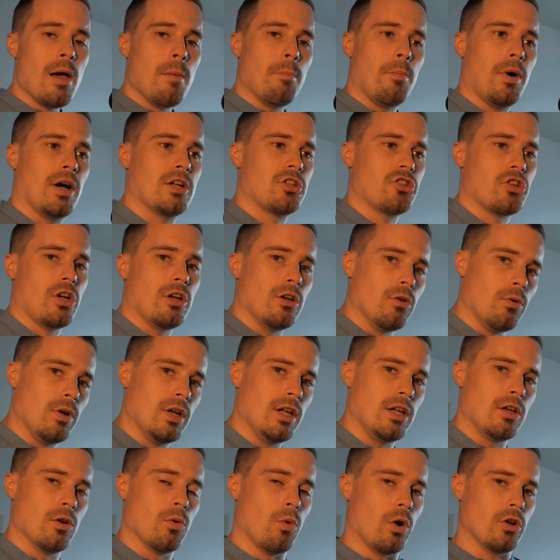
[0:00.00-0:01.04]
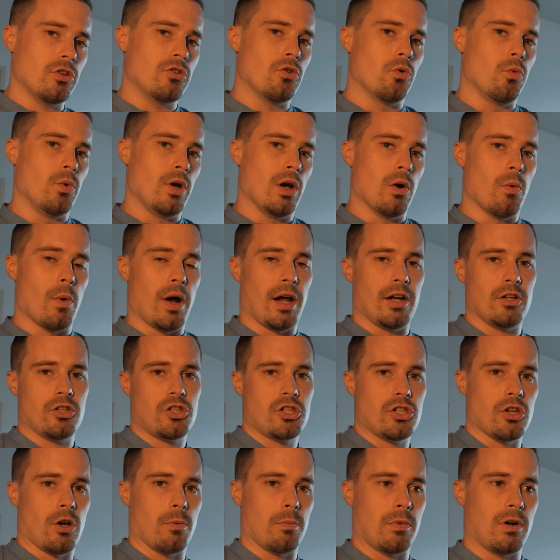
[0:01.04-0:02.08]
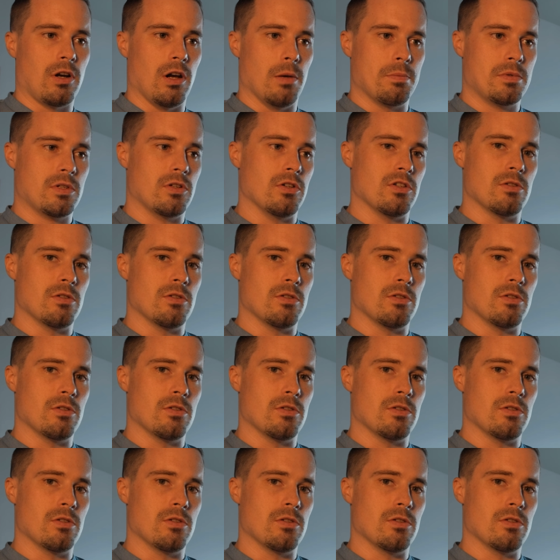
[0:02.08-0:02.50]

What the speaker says: But generally you want to rearrange some clips